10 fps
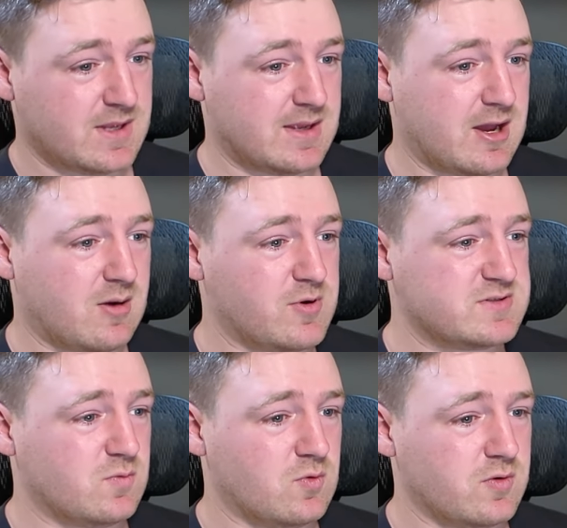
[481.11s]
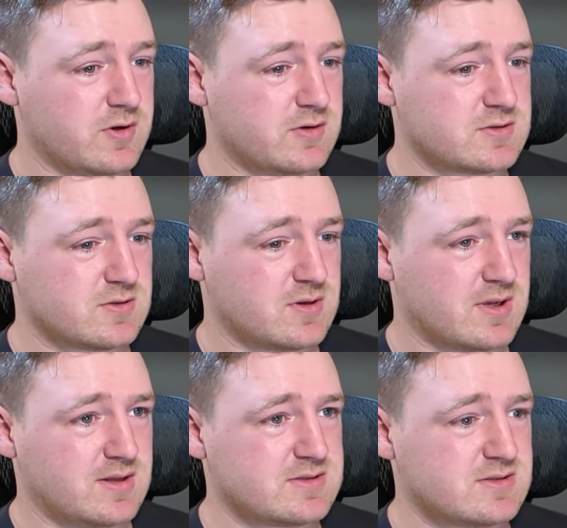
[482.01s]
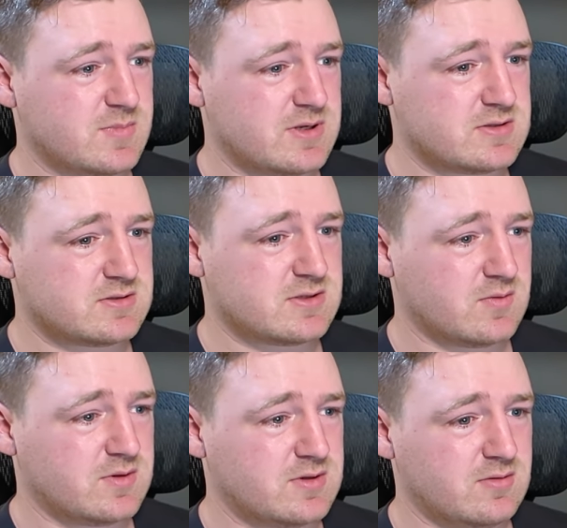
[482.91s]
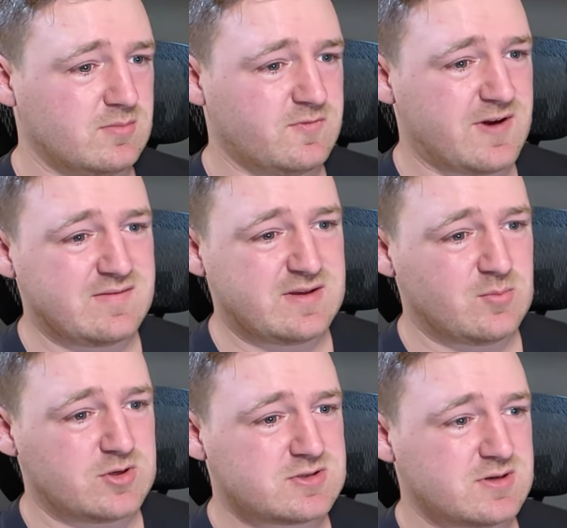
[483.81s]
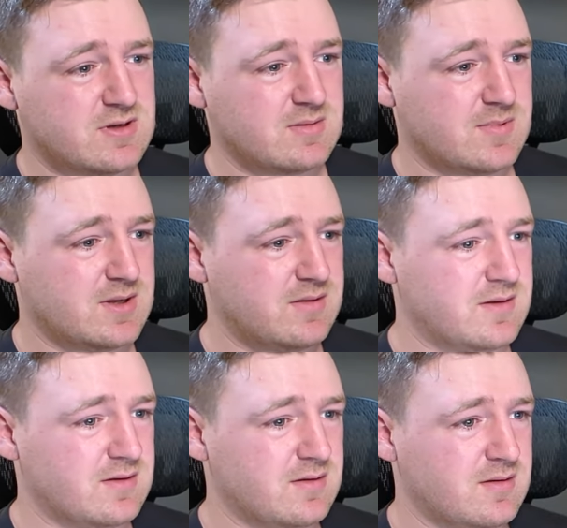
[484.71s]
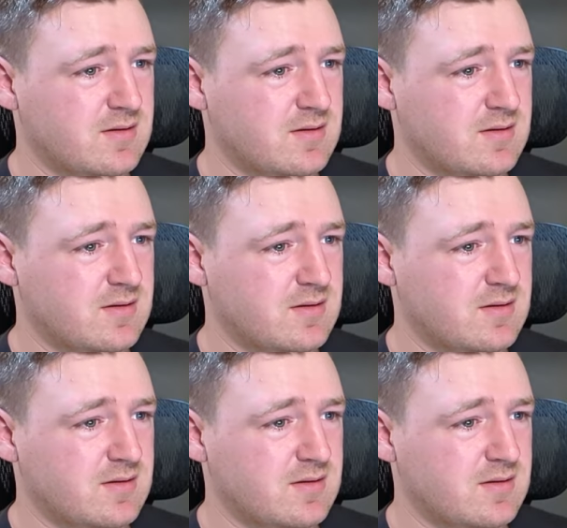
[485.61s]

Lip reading: Hey, Cowboys Warriors. Okay, this would be an interesting one too. 5-game win streak combined there.